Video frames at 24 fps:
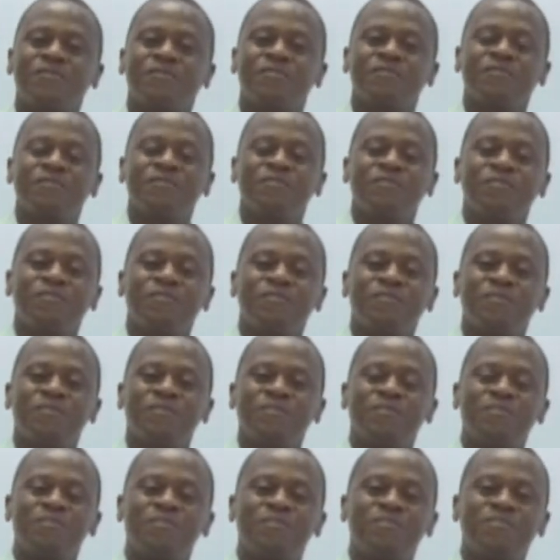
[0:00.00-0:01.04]

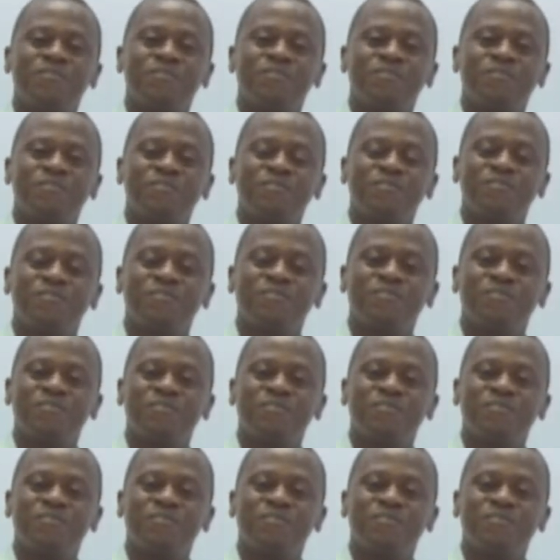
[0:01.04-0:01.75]
Nothing is said.